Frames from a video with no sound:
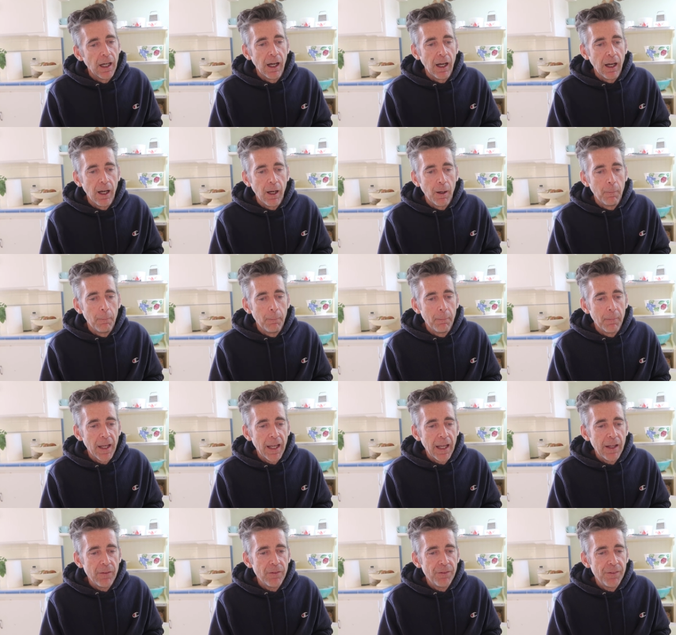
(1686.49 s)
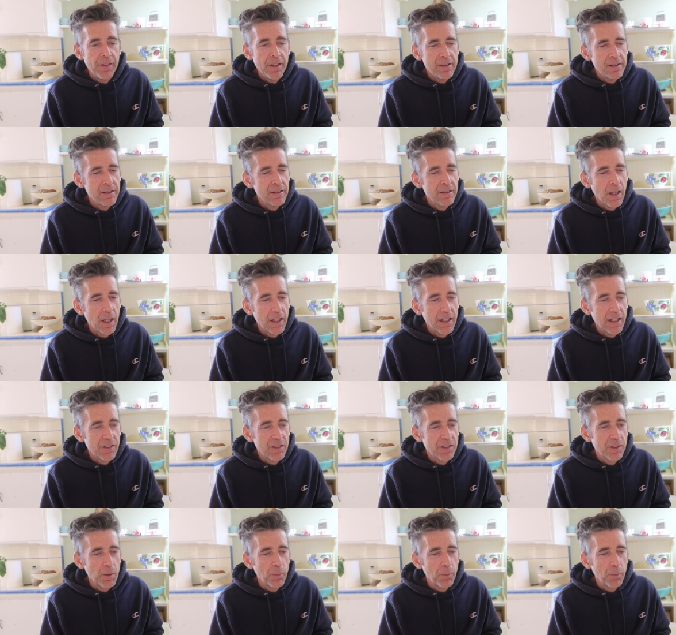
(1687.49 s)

Um, and this is, I guess,